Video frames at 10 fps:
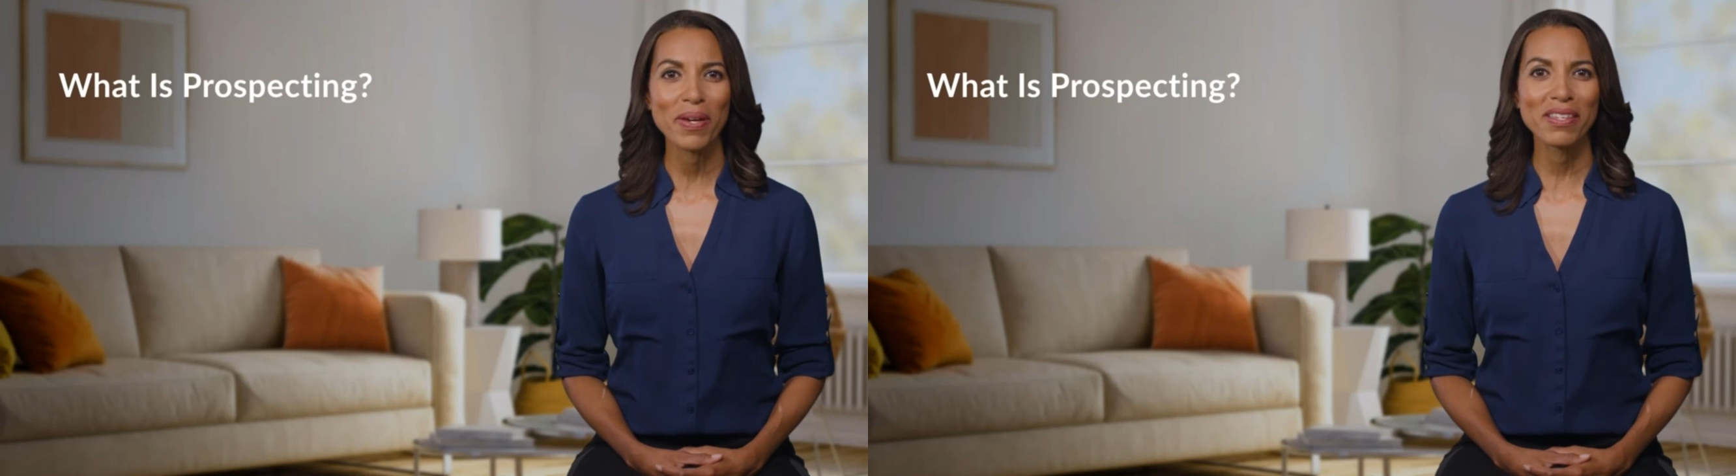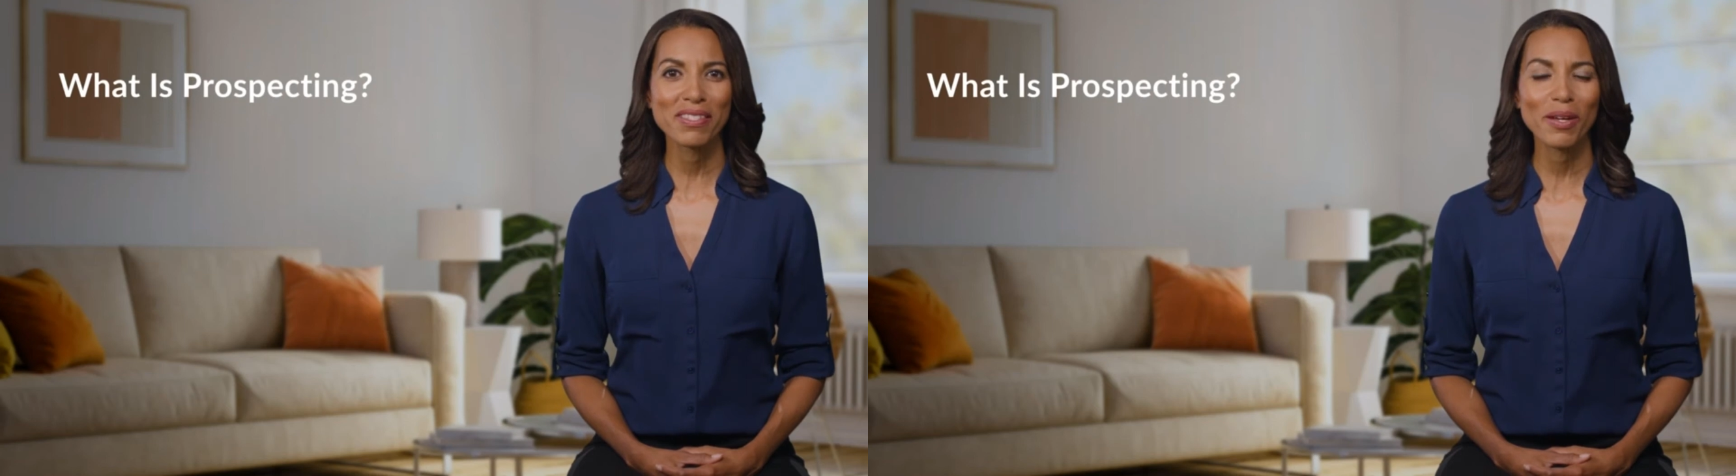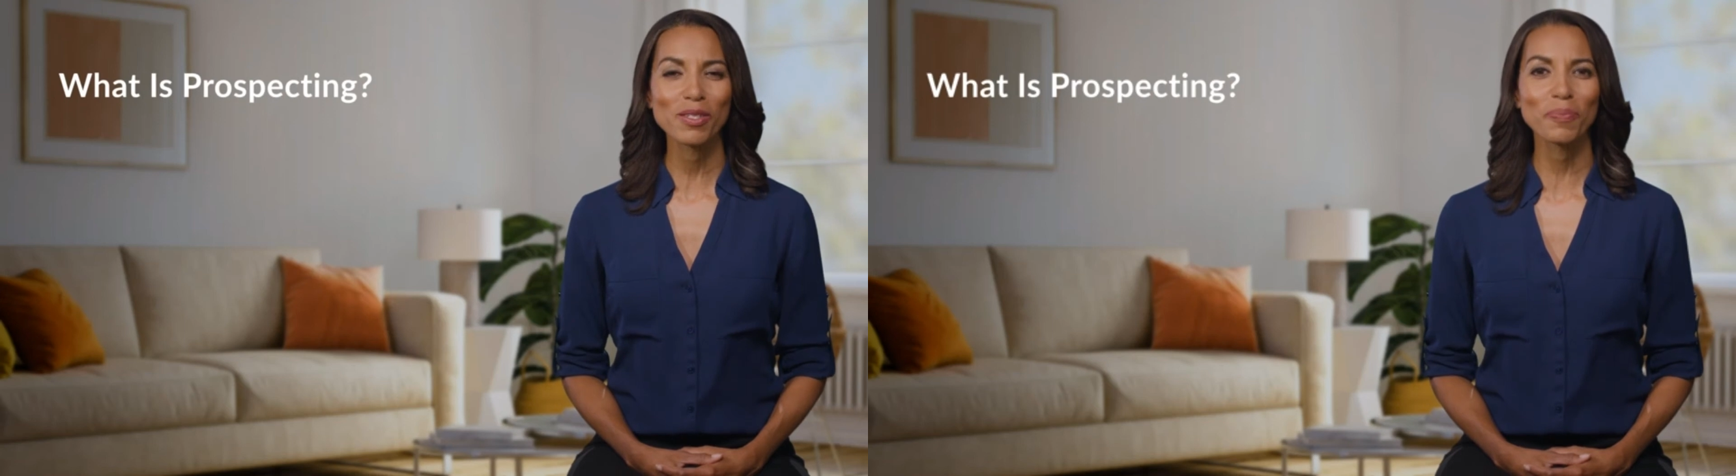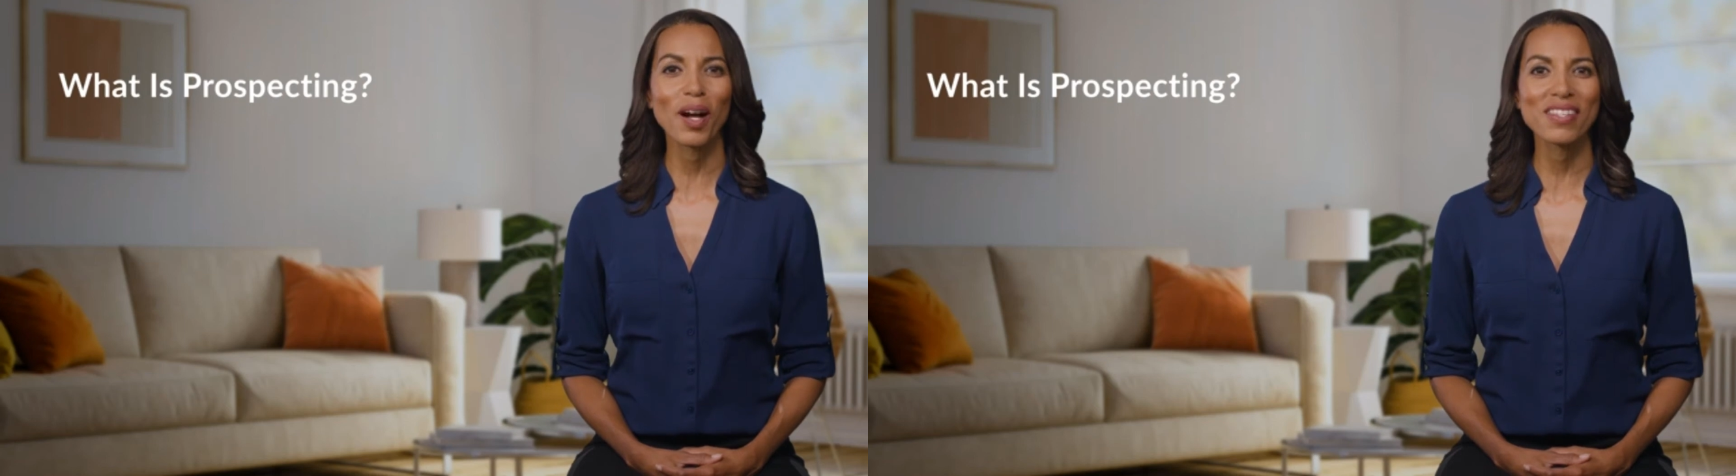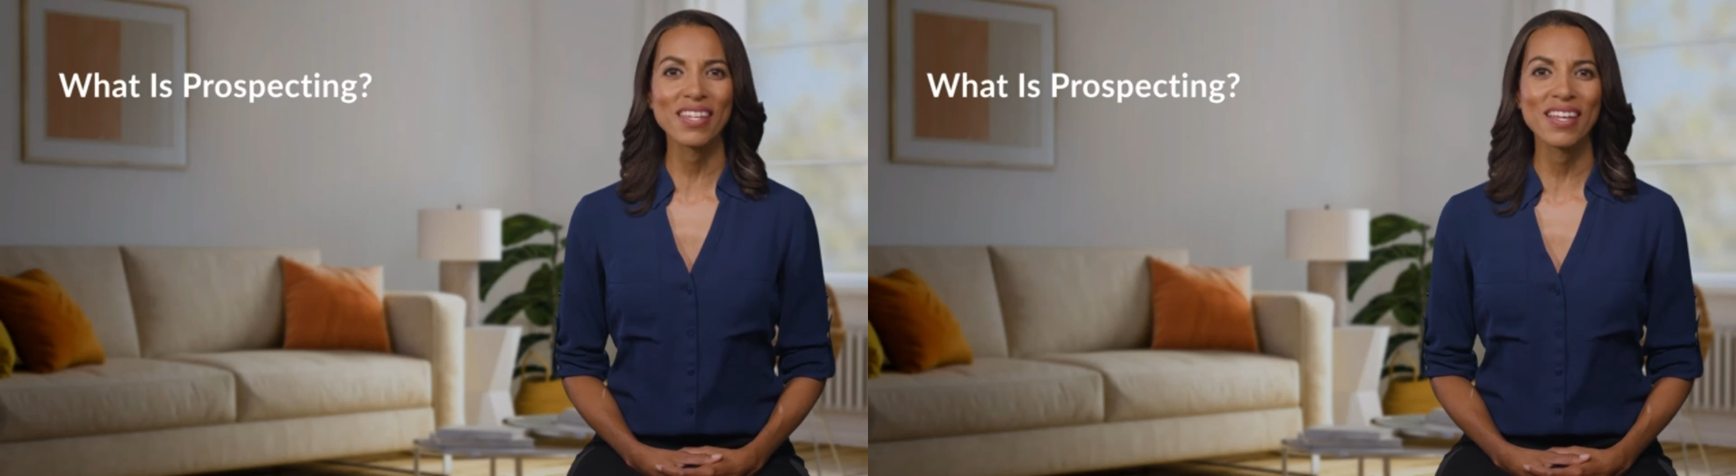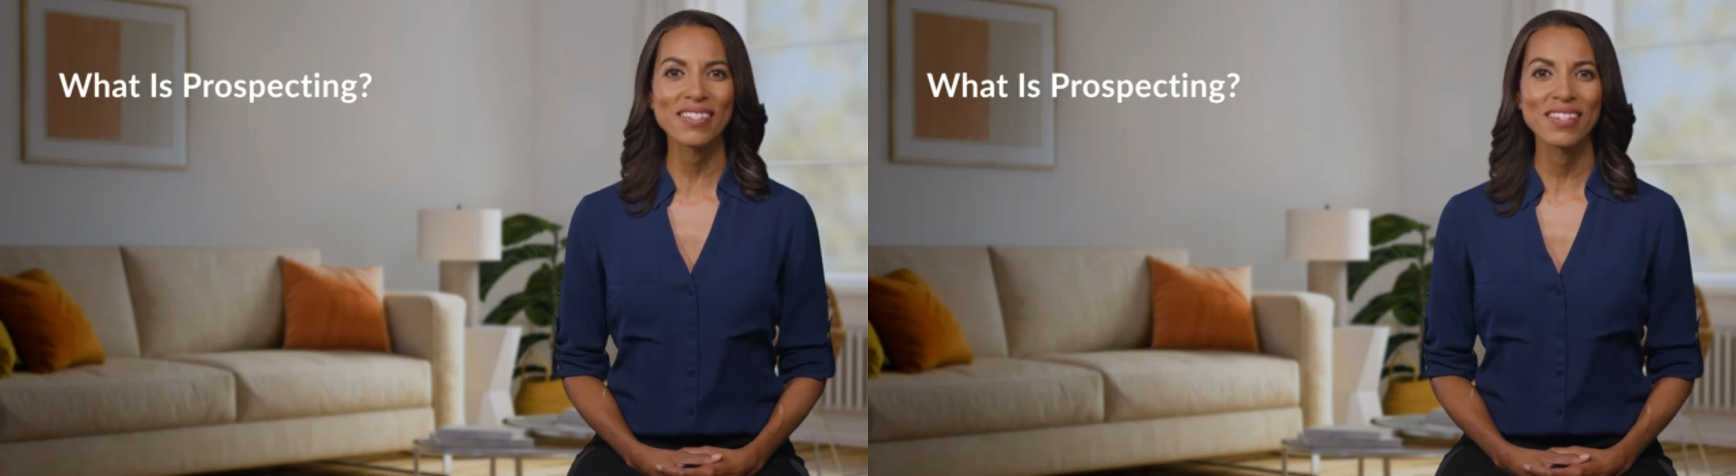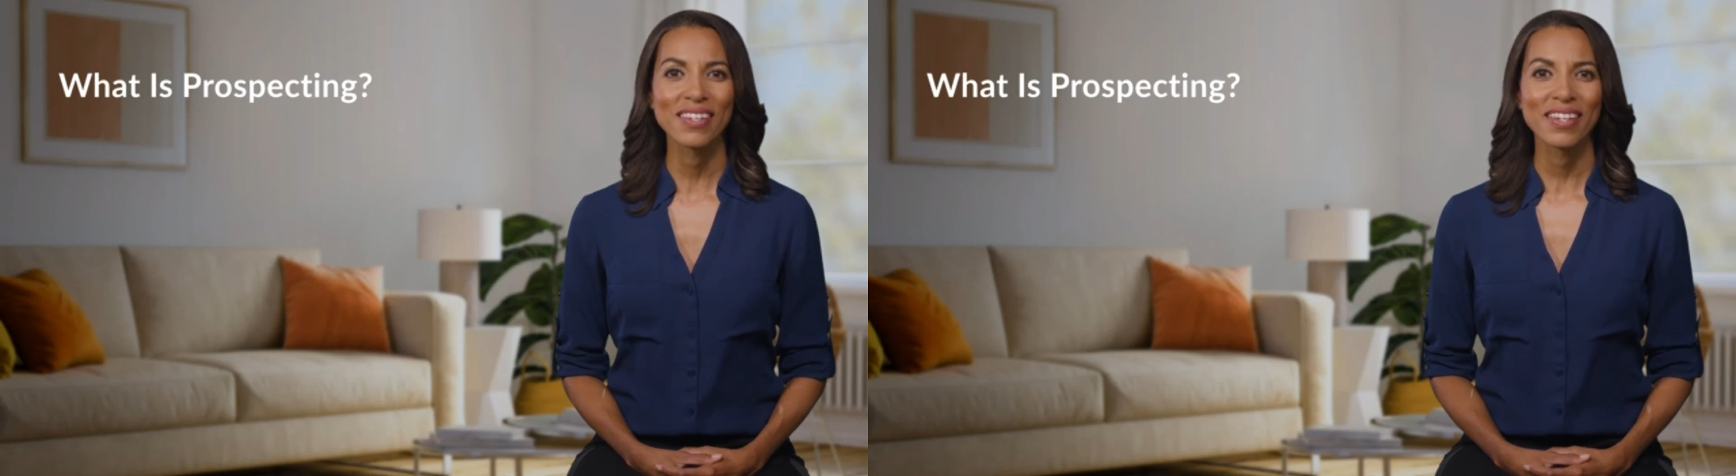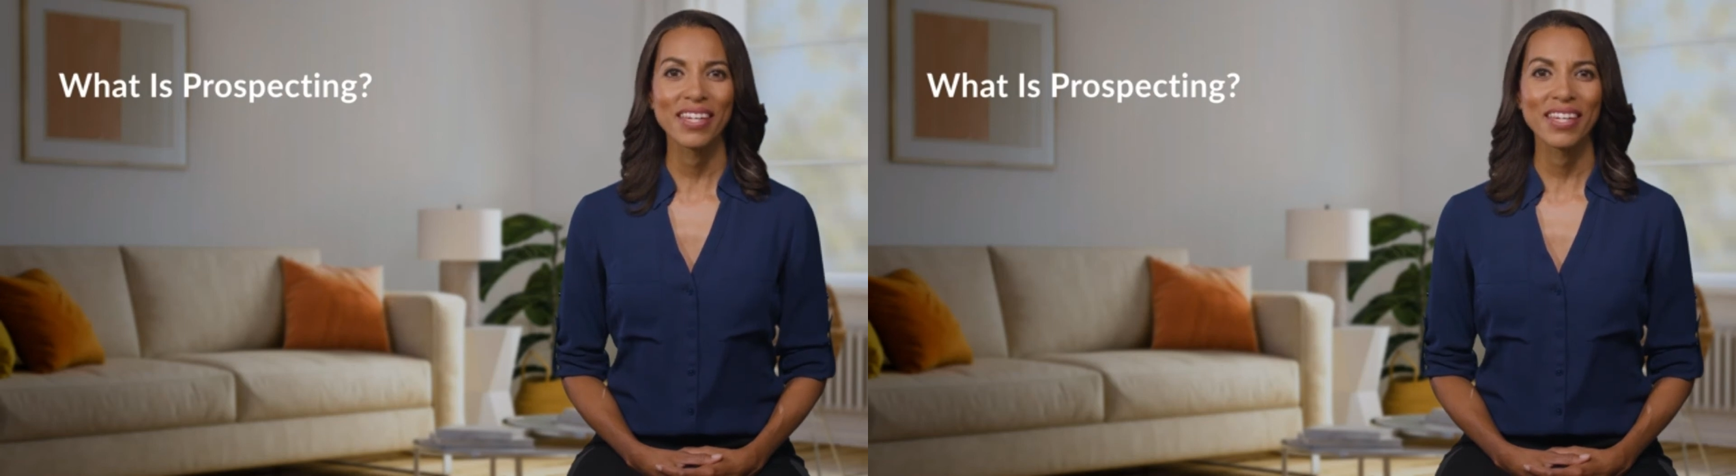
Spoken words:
in the sales process.